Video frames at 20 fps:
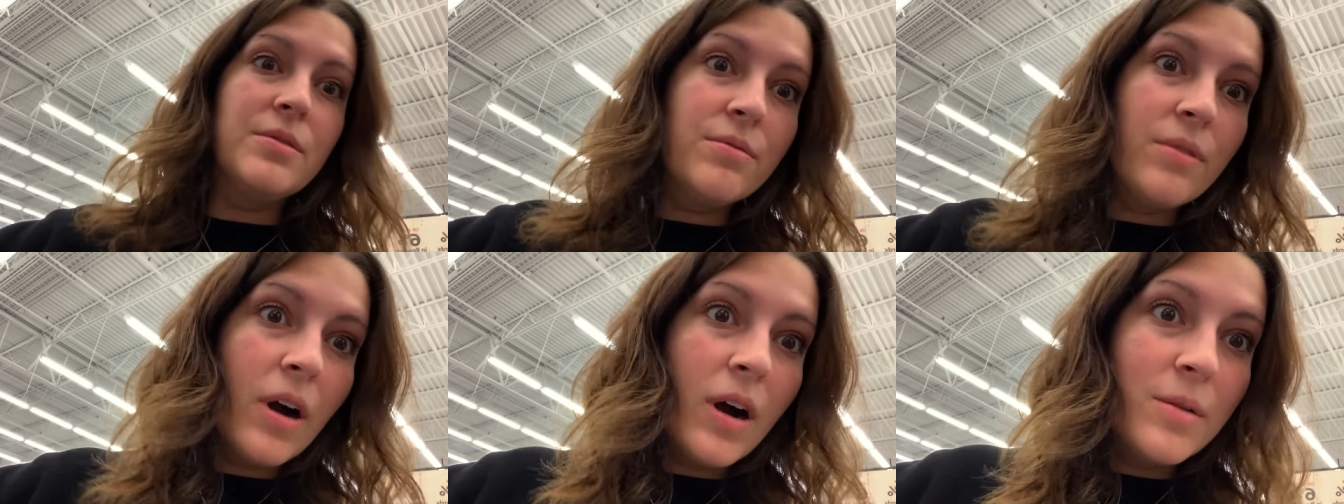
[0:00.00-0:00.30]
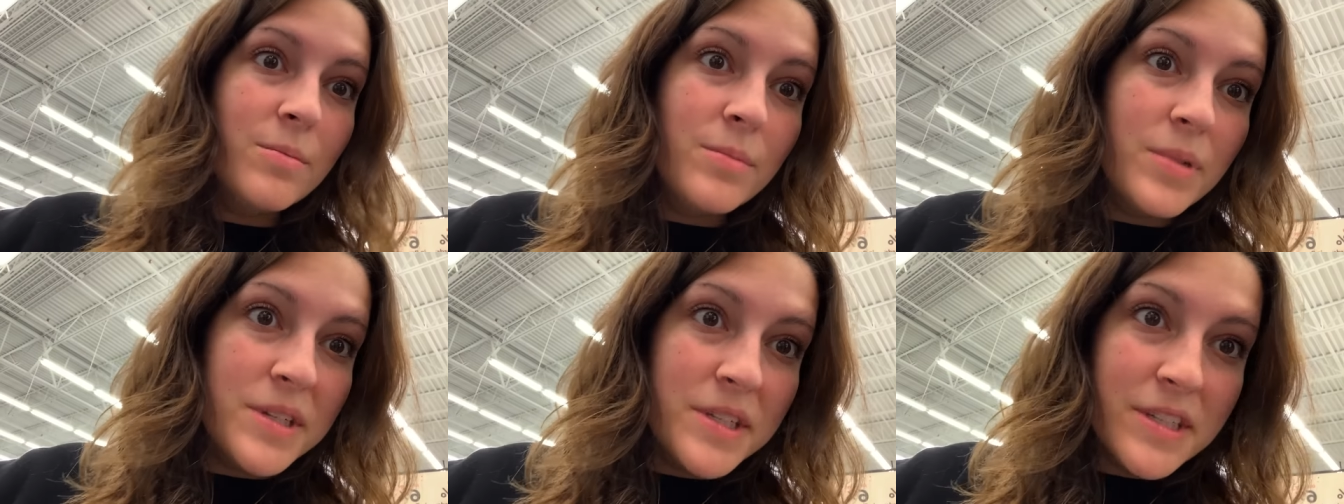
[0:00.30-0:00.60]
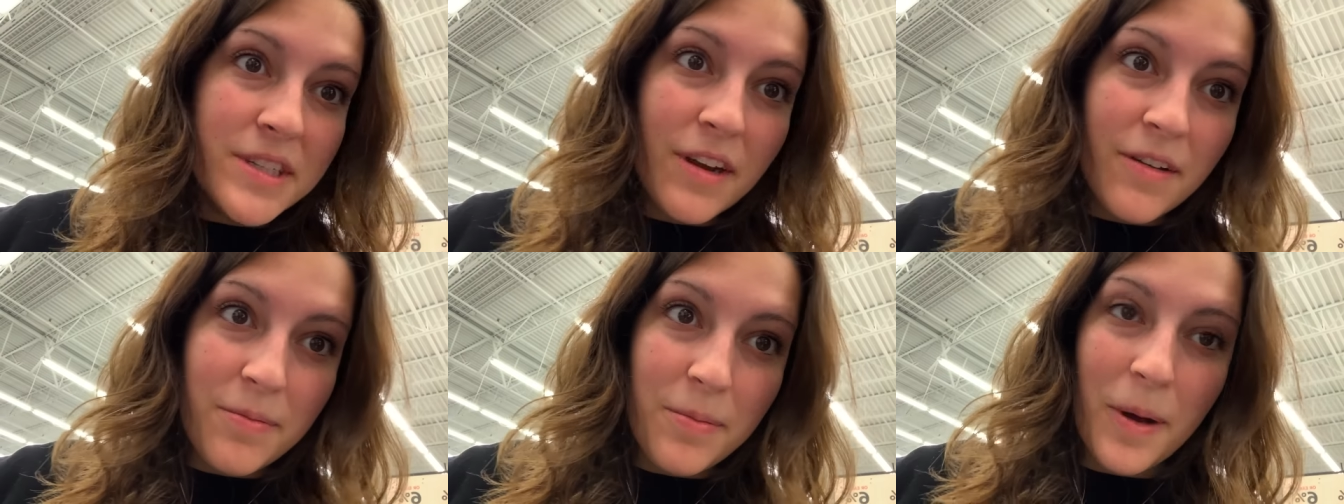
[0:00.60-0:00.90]
vom, but
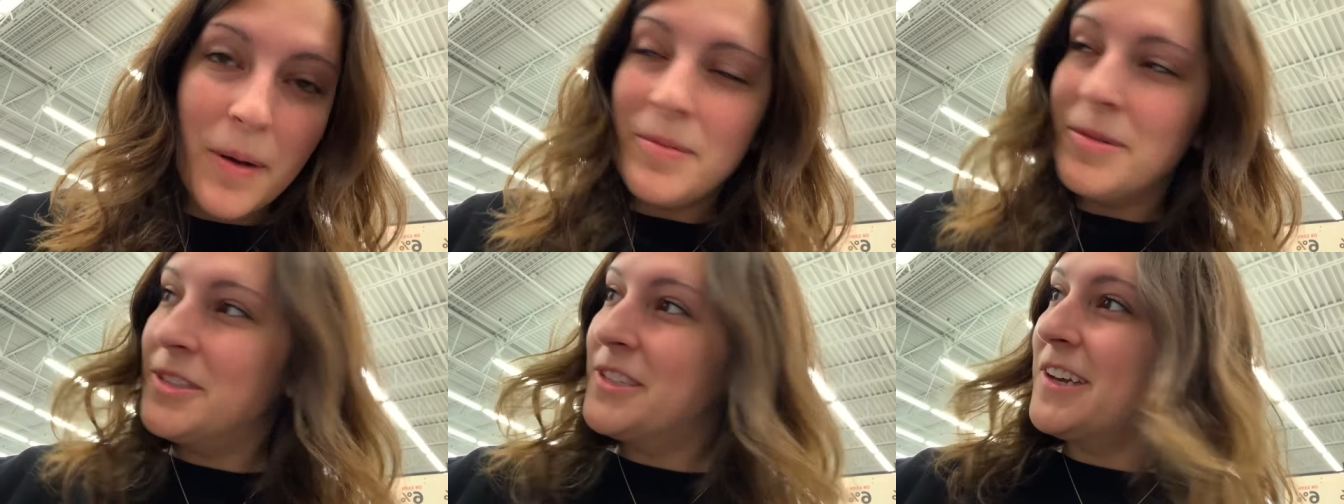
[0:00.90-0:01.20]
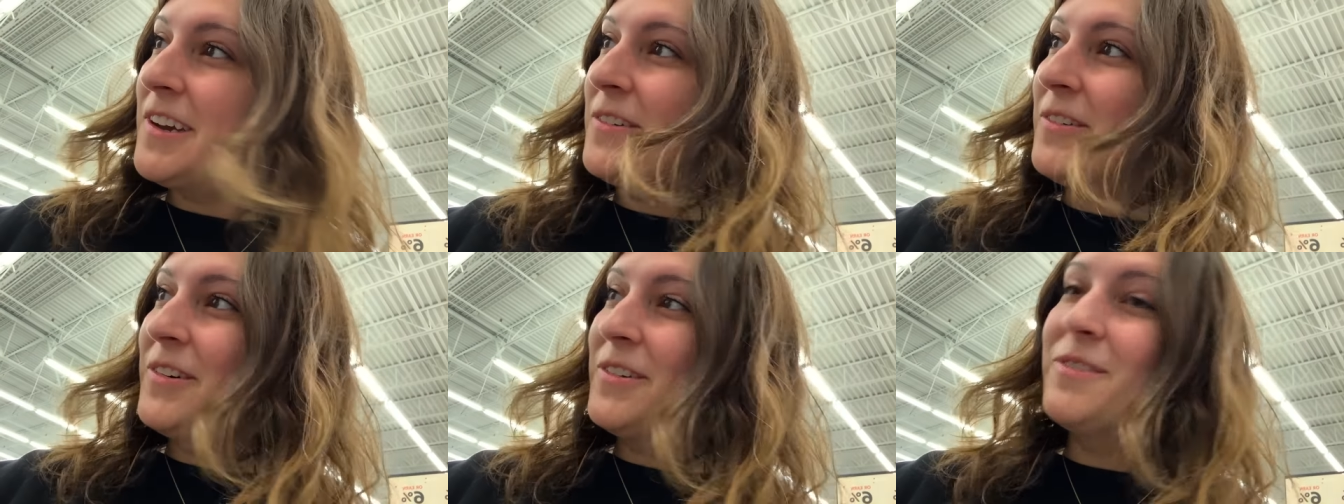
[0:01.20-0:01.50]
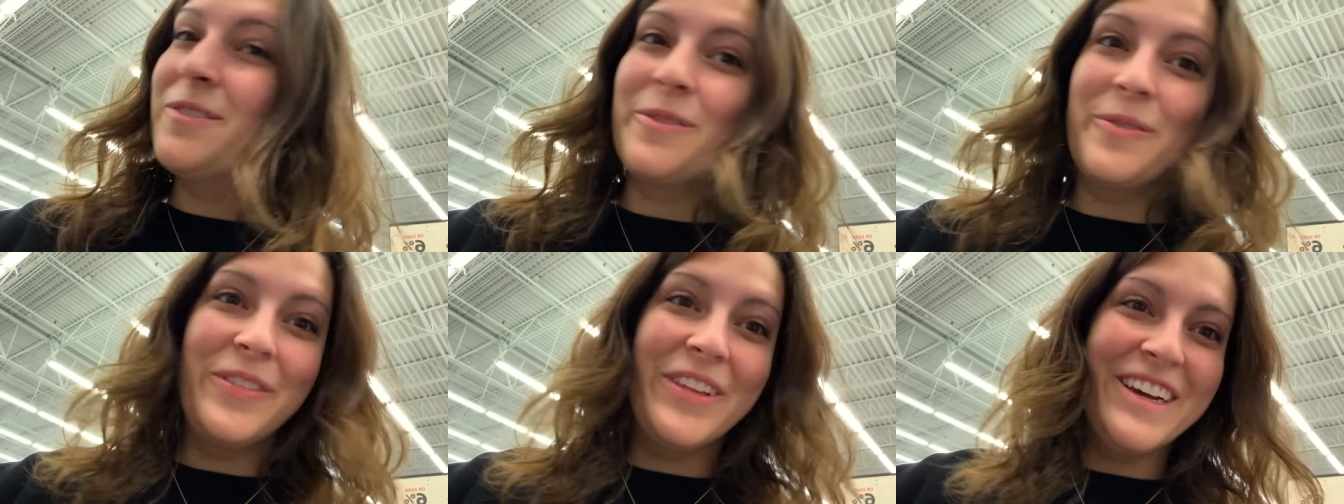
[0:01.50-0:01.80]
Steph Pappas got one
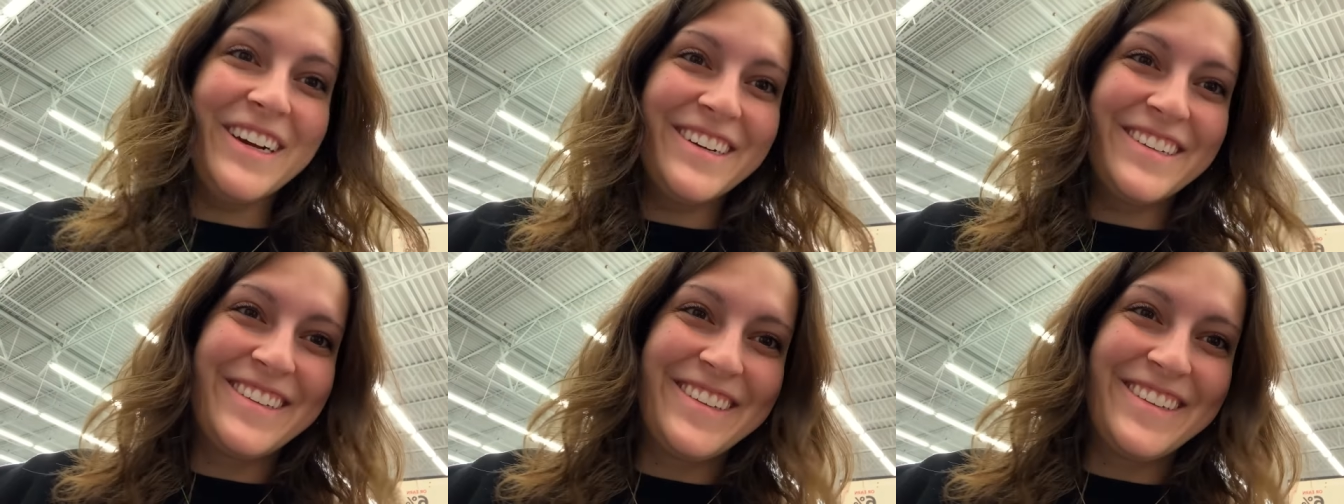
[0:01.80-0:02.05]
from there.